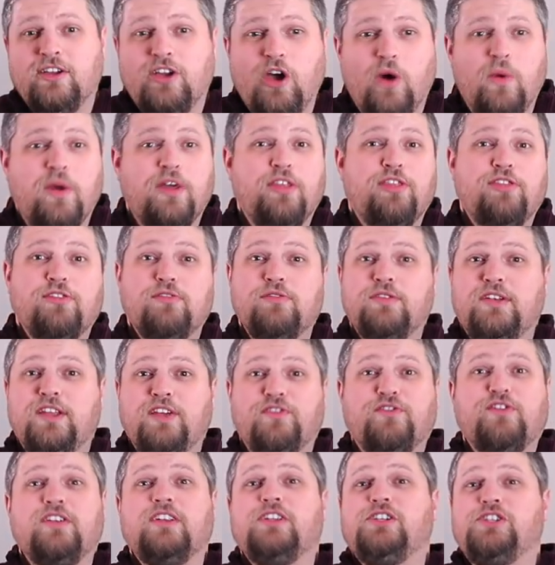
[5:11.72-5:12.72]
going through
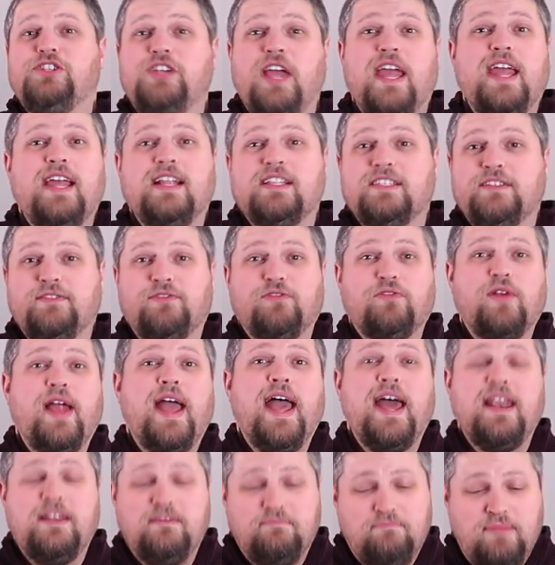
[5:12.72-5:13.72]
different shades of
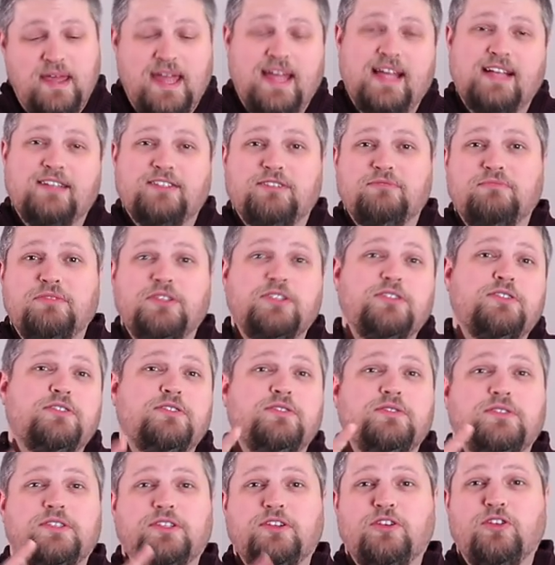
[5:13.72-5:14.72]
red and pinks and
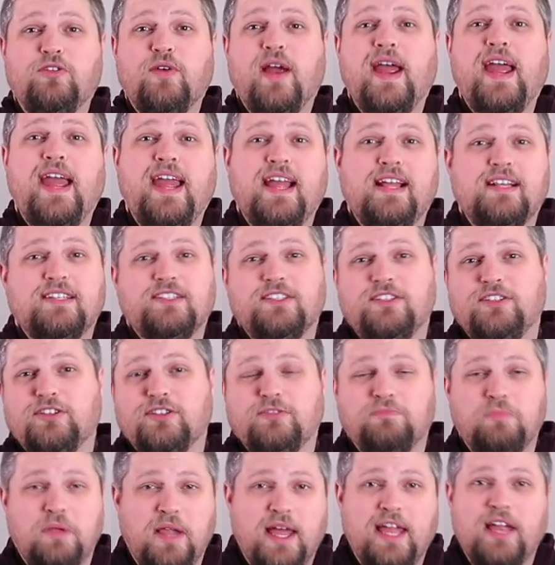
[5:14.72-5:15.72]
blues and grays, and
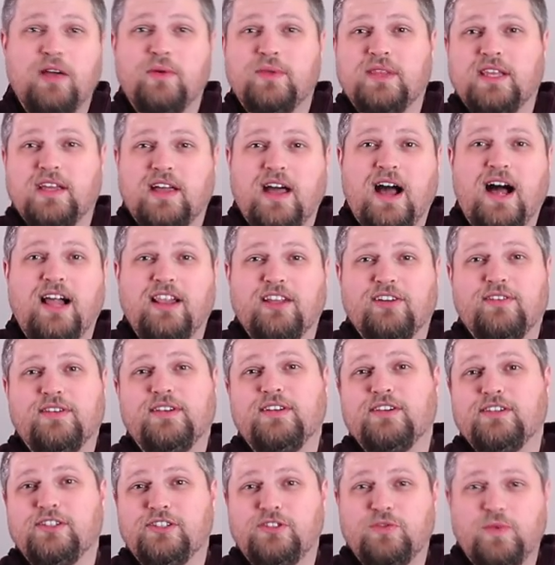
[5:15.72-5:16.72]
you're playing with the color
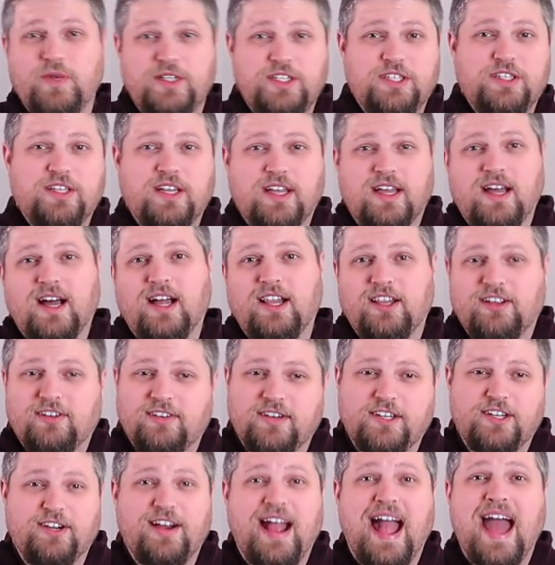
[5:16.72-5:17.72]
and you're switching the
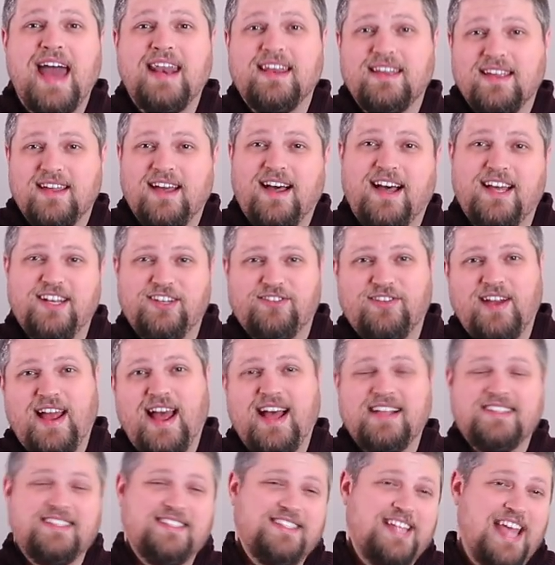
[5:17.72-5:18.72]
color and you're adding
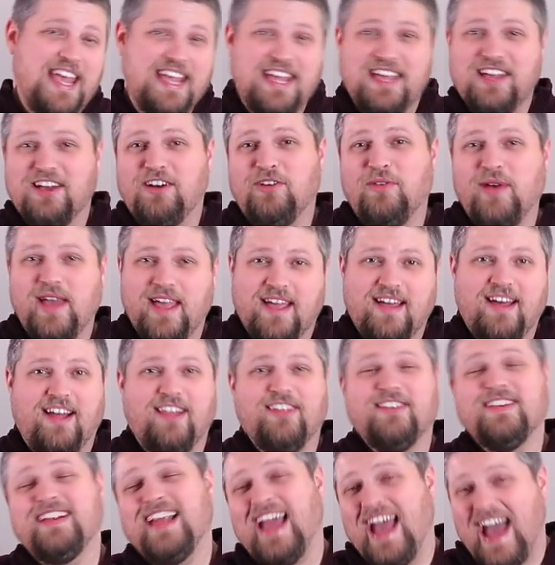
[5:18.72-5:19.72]
contrast and taking away
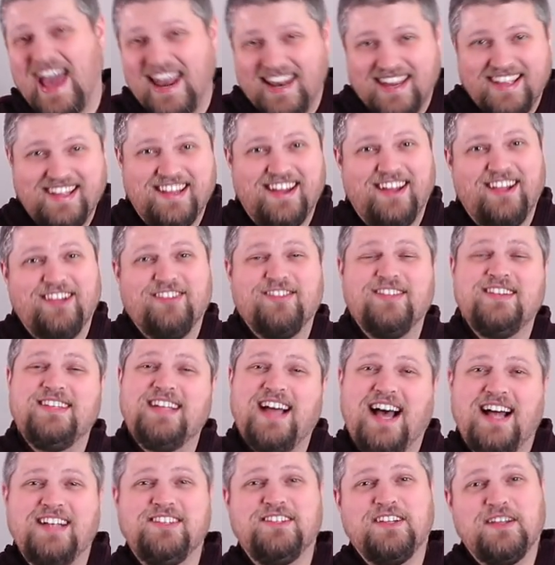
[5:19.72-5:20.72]
color and adding color,
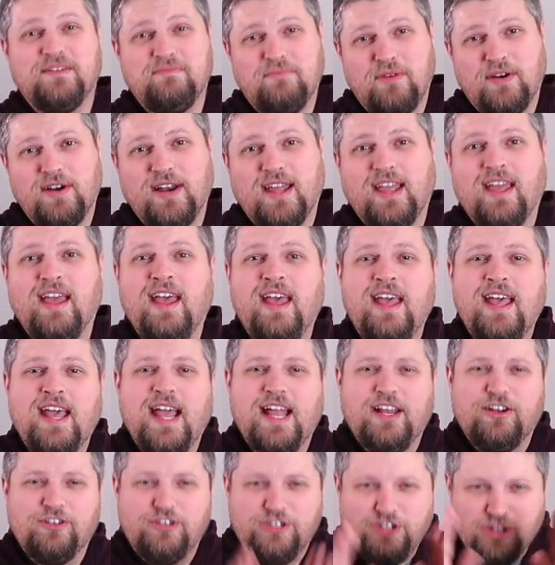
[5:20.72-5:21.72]
dodging and burning.
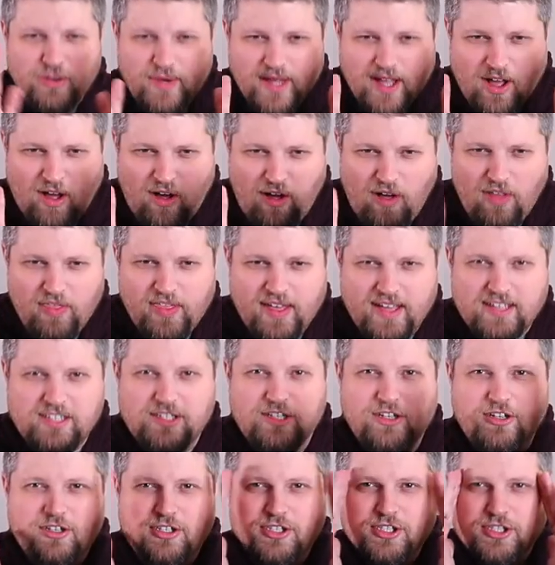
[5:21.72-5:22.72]
And you're doing all
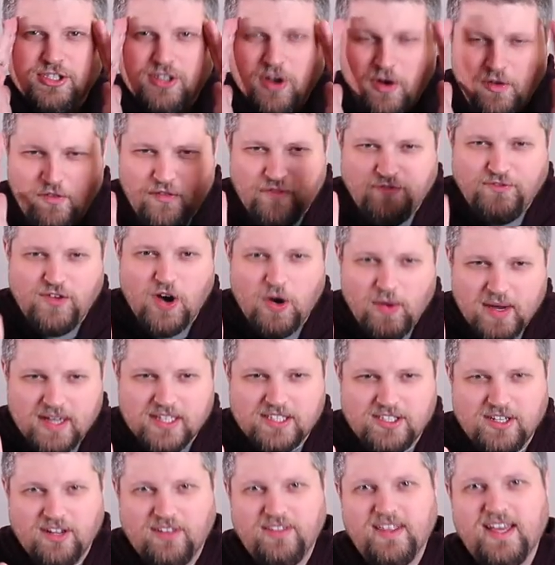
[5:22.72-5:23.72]
this and you're so
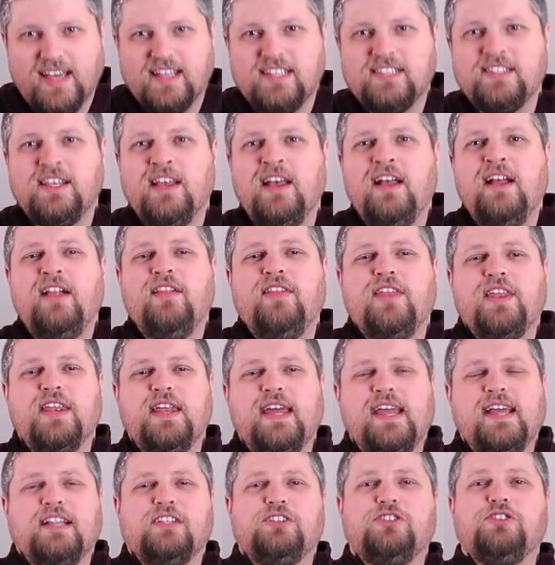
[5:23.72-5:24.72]
focused on this
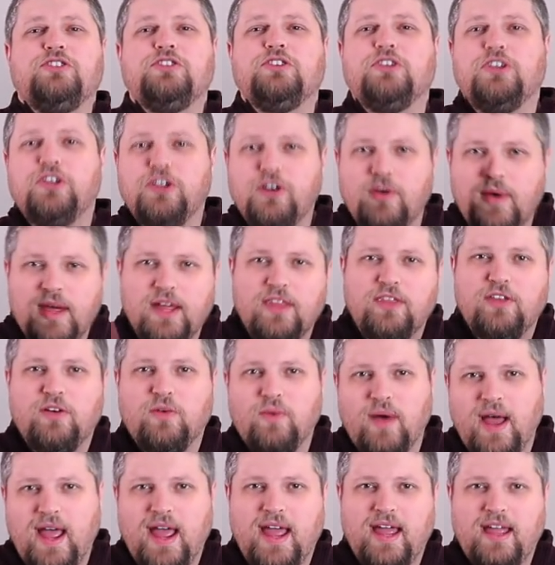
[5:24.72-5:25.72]
that it's skewing the
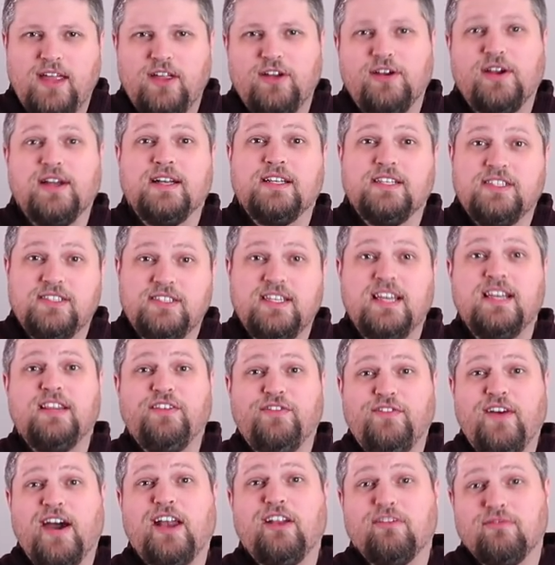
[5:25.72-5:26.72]
way you're gonna see
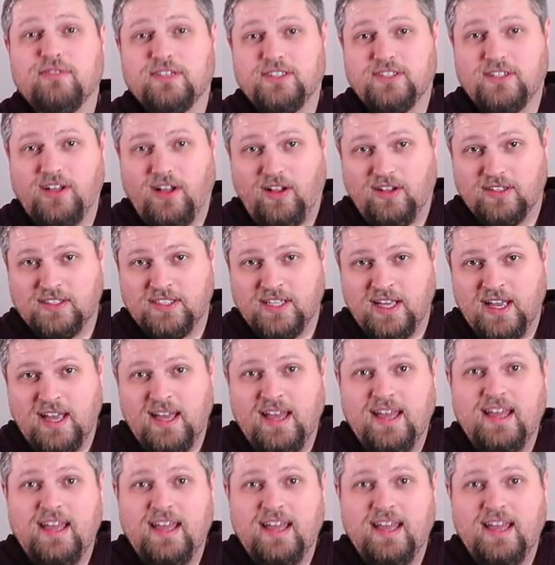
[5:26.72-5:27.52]
the final result.